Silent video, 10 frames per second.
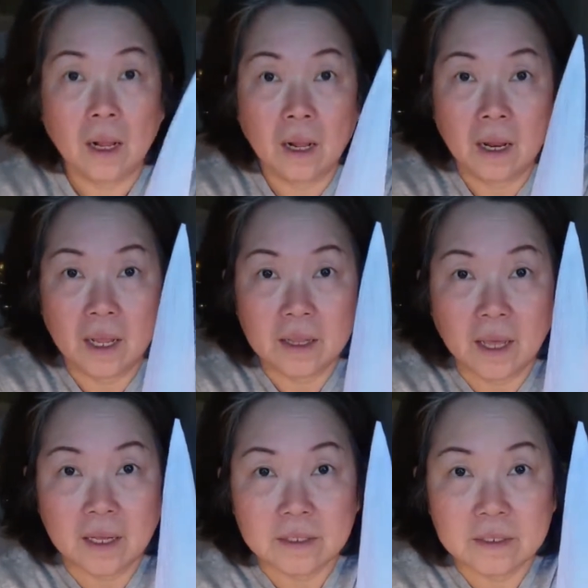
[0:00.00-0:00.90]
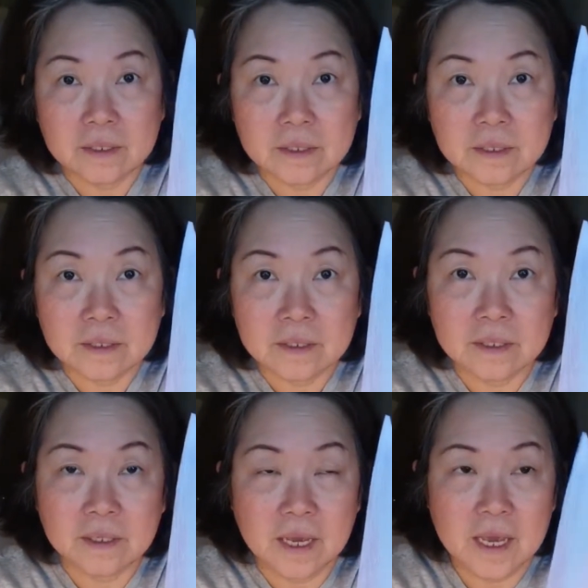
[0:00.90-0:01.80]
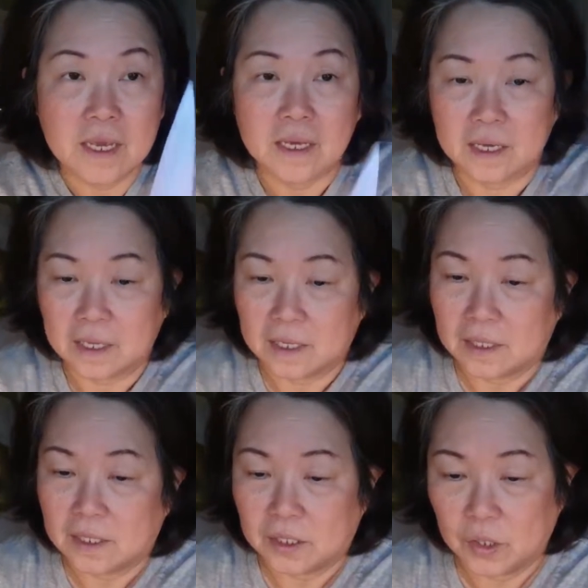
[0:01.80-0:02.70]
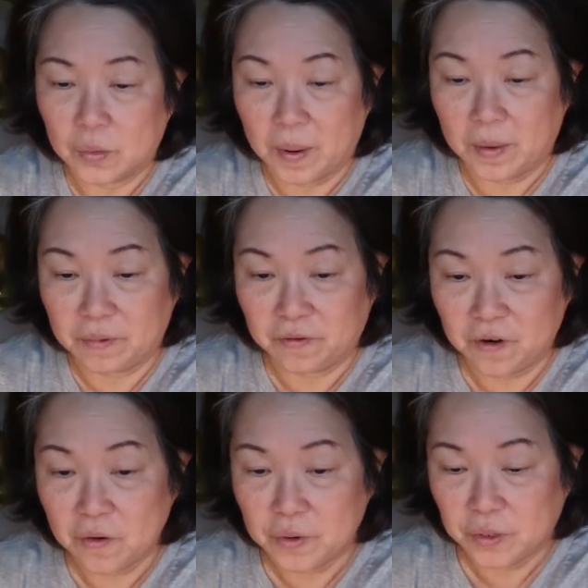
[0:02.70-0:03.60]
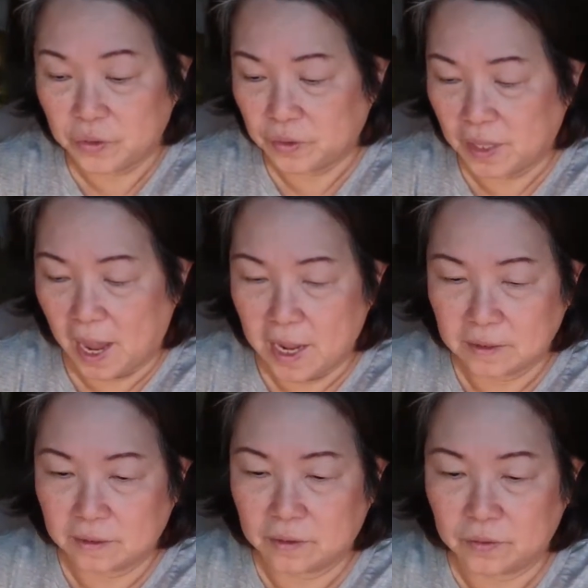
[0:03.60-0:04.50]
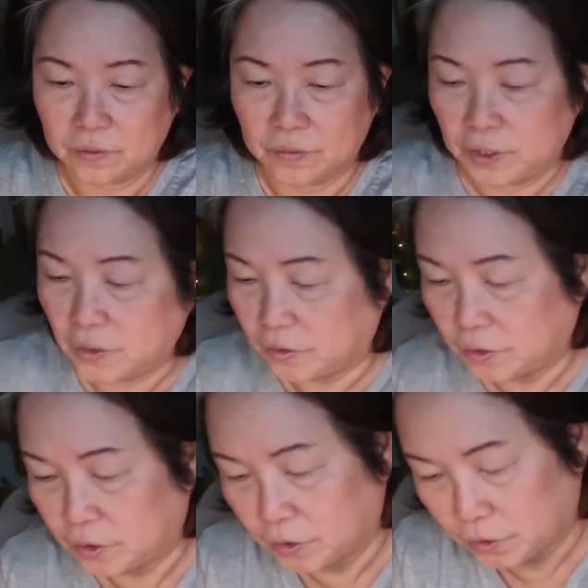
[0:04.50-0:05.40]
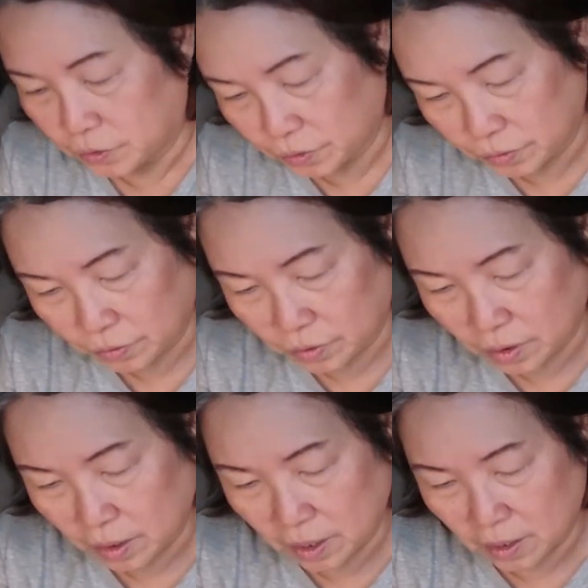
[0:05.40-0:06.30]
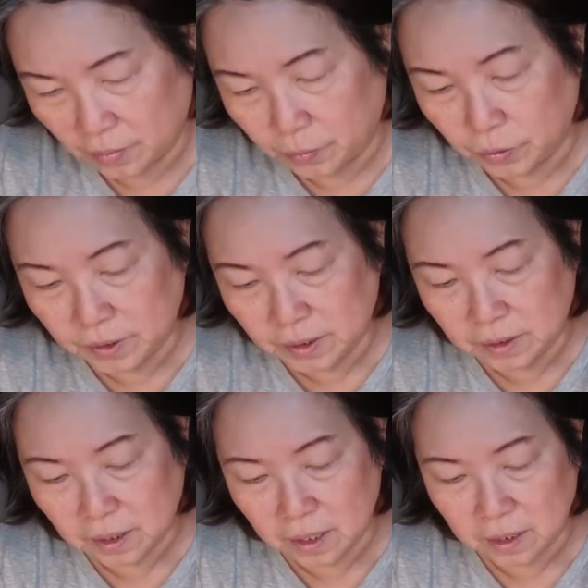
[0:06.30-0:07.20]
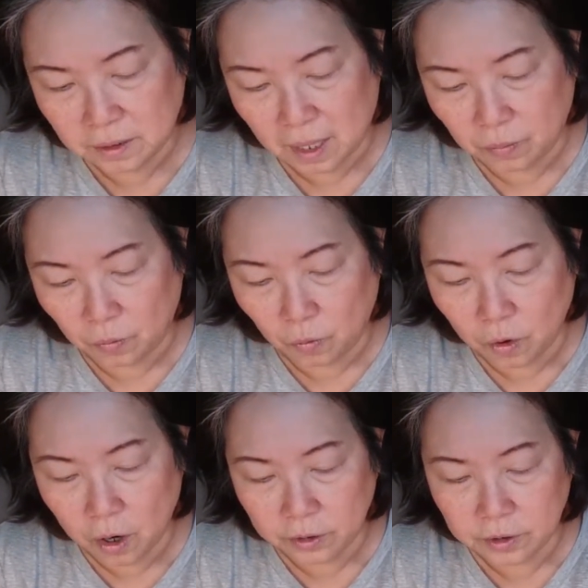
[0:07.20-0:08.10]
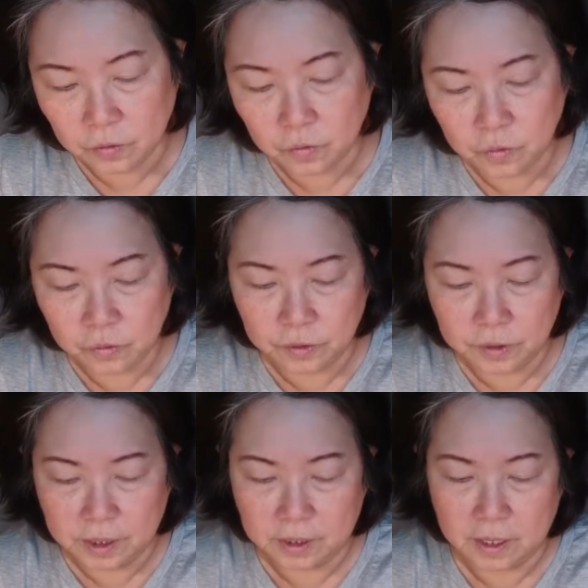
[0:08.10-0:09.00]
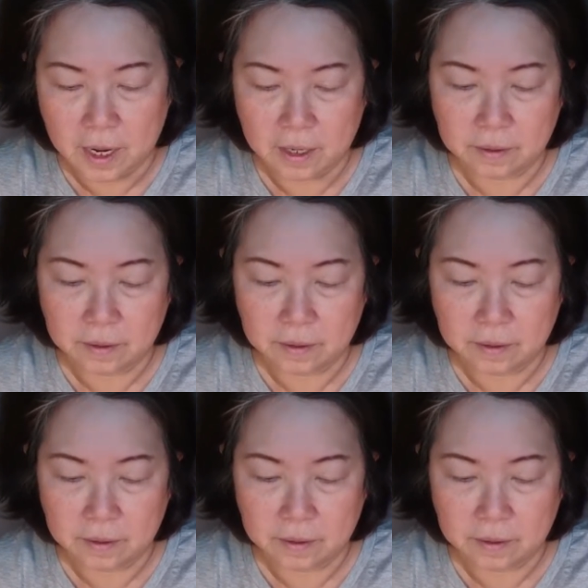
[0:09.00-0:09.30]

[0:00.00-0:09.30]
Like that. Okay, so but before we do that, we're going to put some cotton wool in there.